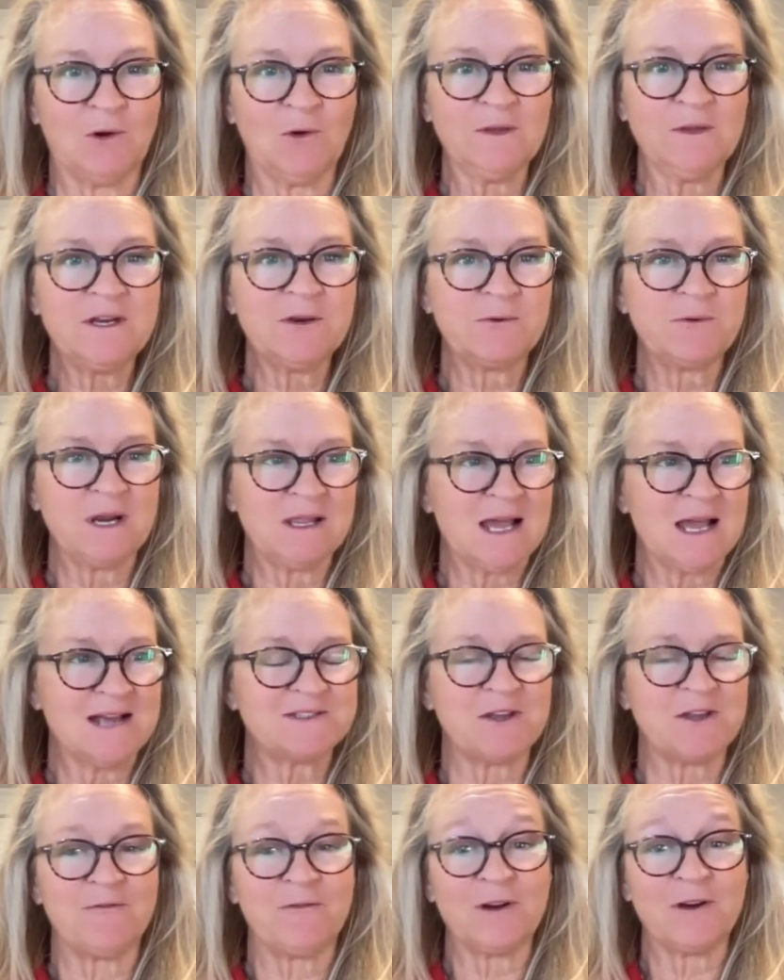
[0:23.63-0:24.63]
only to
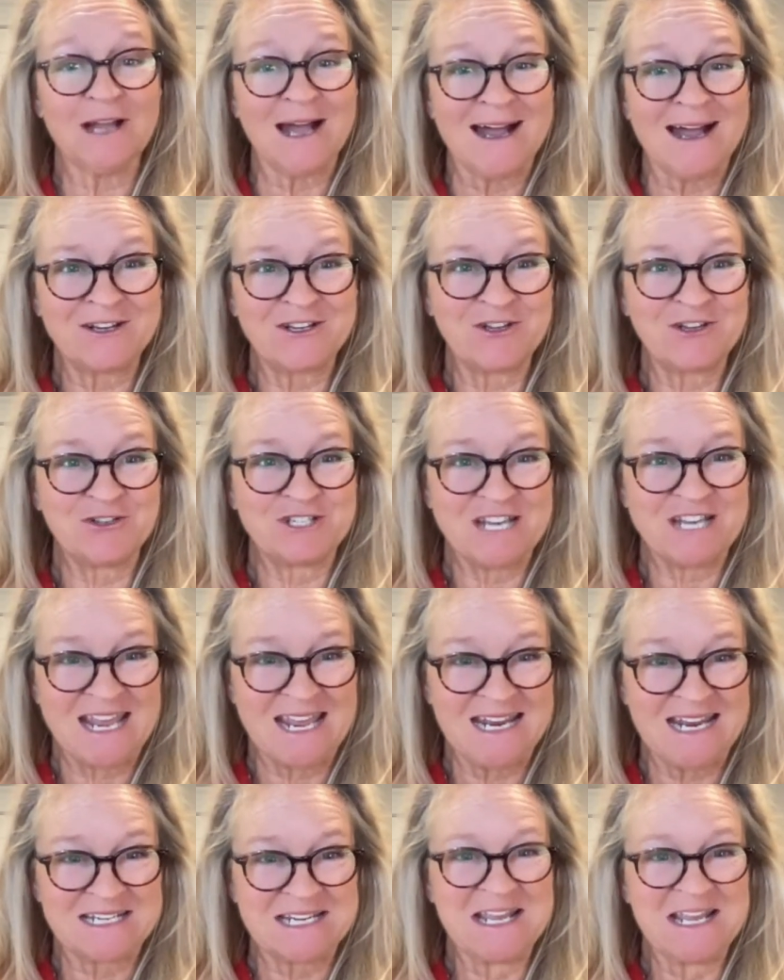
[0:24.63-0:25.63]
realize you forgot to
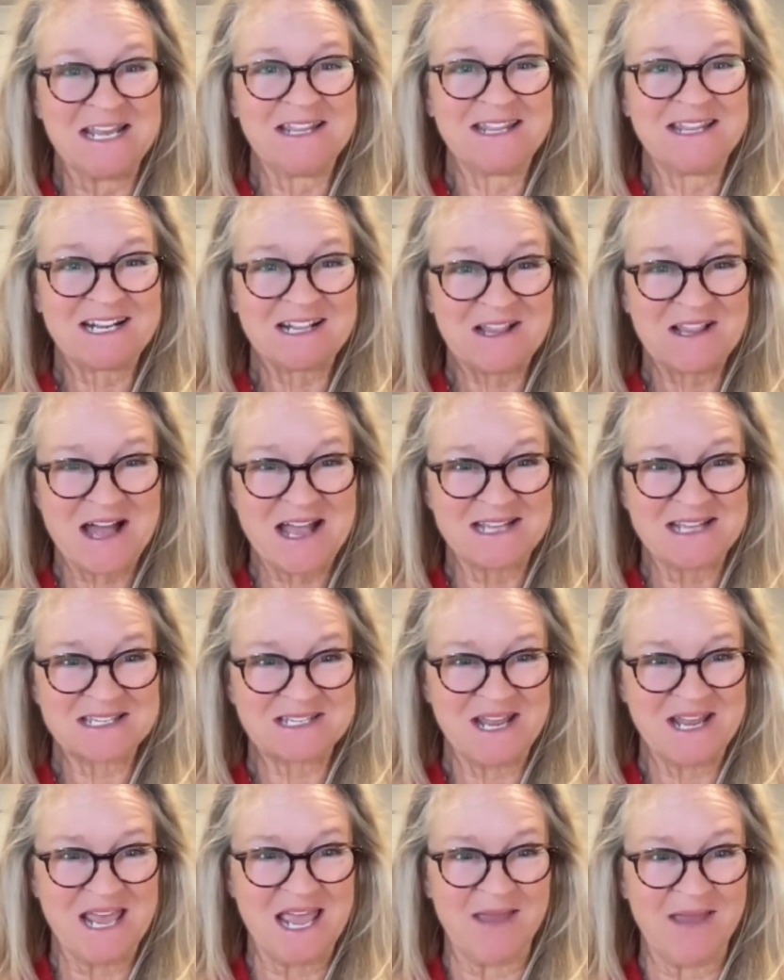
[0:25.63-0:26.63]
change the
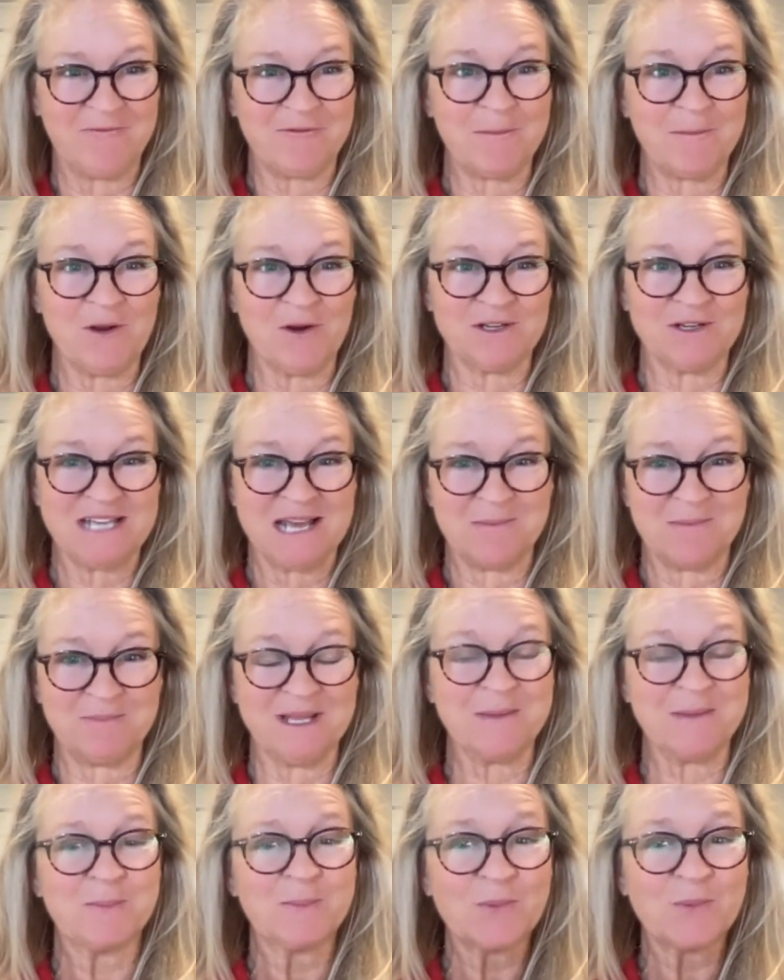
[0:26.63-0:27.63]
client's name from your
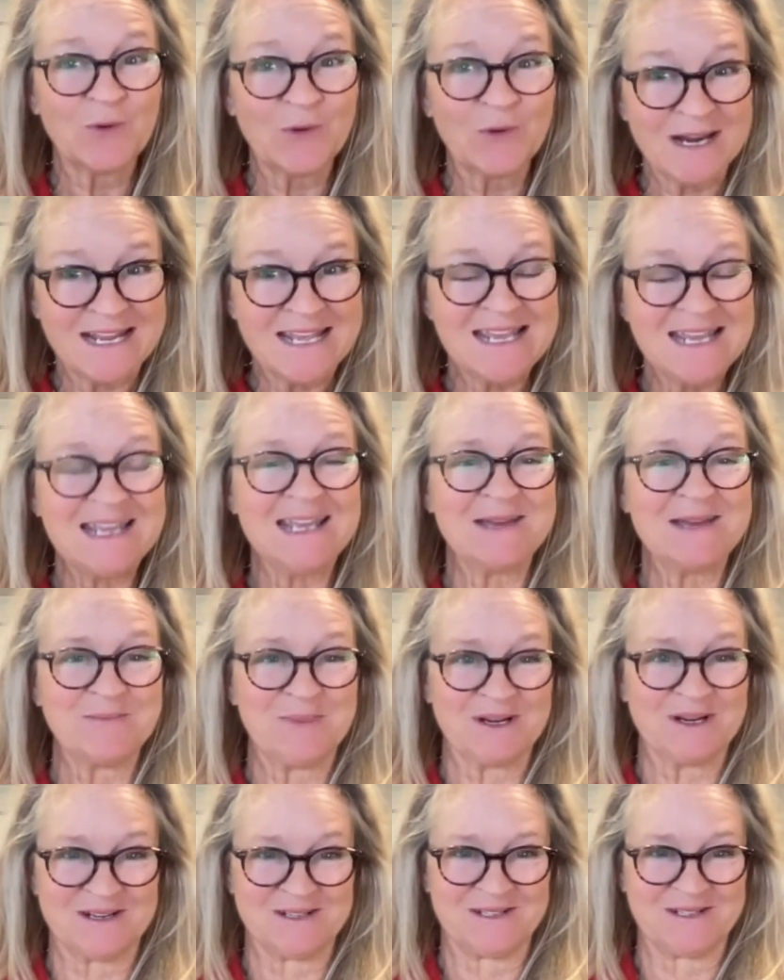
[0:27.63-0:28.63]
template. Pretty
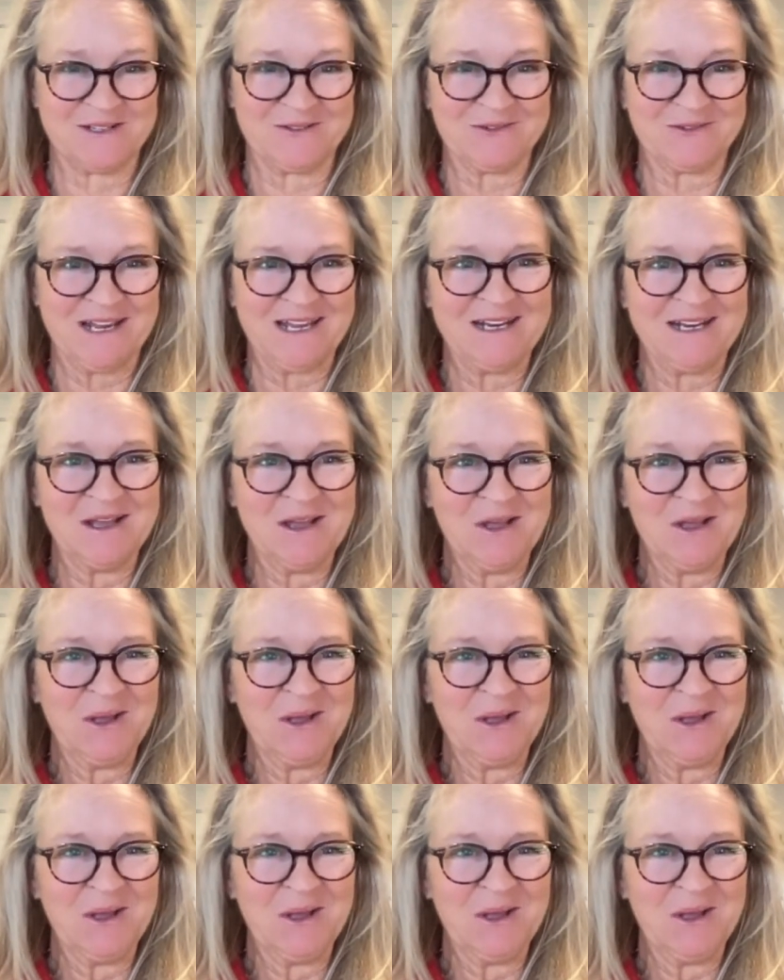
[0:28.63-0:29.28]
embarrassing, right?